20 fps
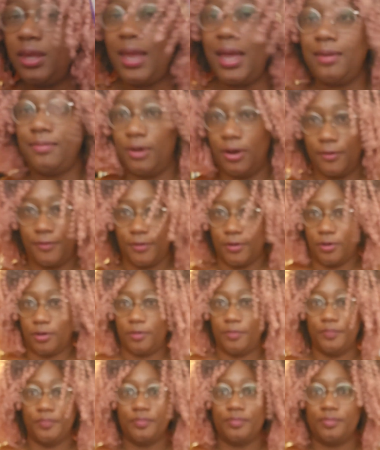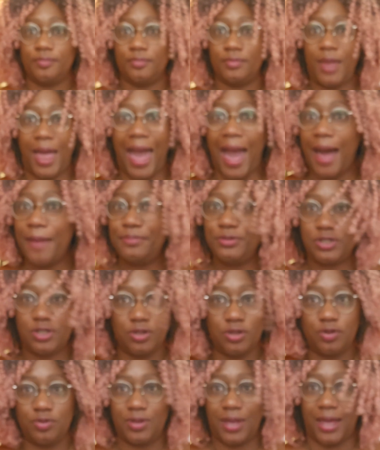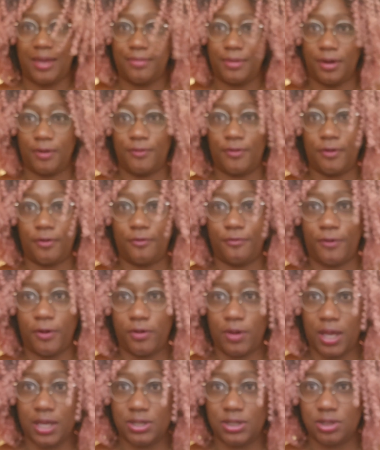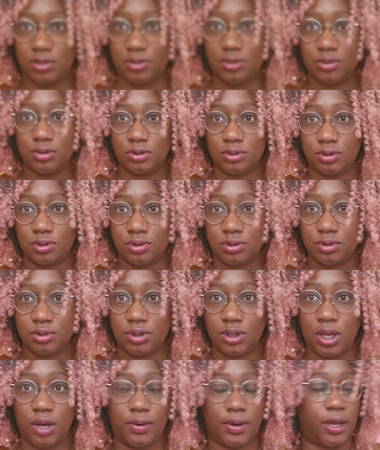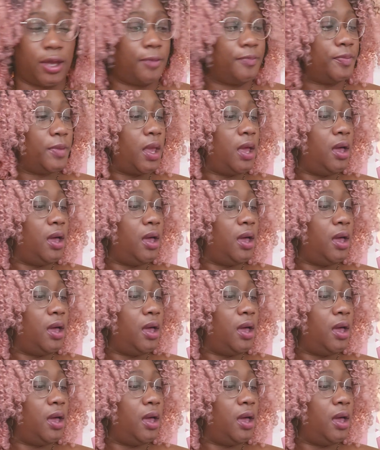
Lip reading: Nightmare fuel. Absolute nightmare fuel. Focus. There we go.